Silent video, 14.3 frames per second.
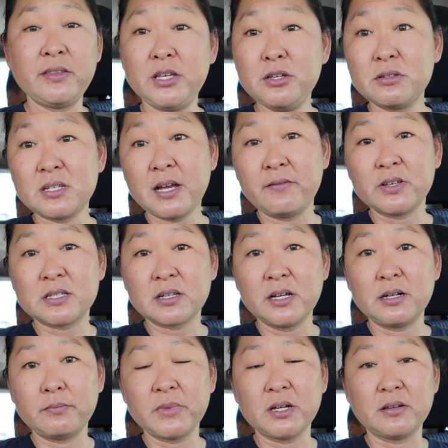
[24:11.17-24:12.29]
They used to have a
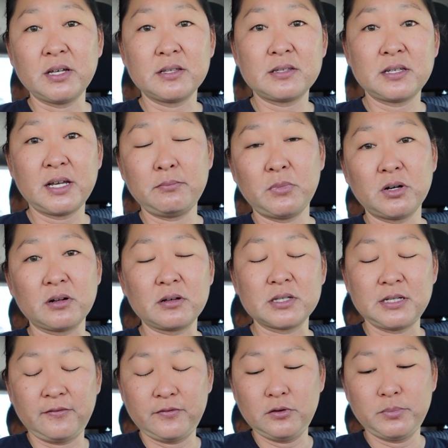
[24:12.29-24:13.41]
sign up there that said Monarch
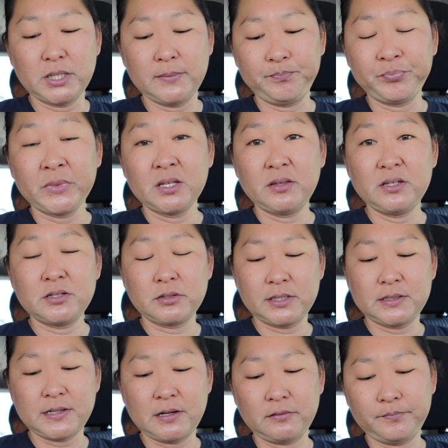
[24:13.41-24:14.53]
Seafood, but they took
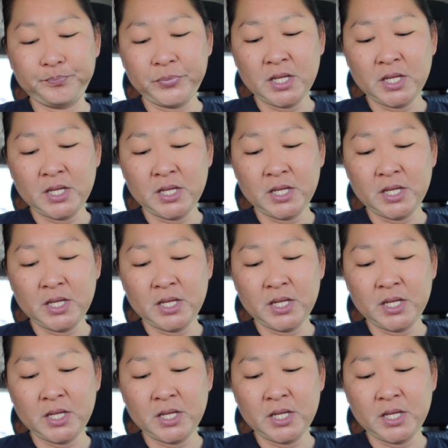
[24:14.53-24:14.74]
it down.